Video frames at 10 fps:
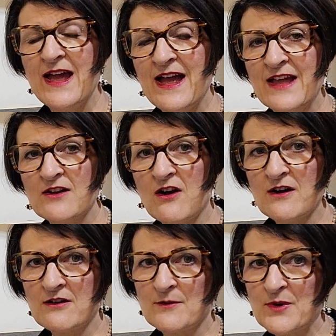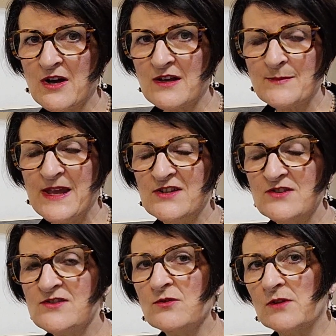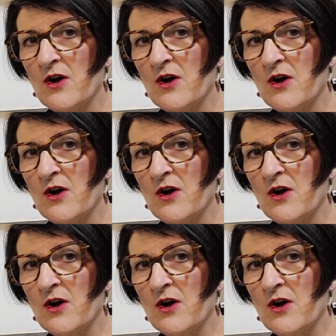and on our product pages, you'll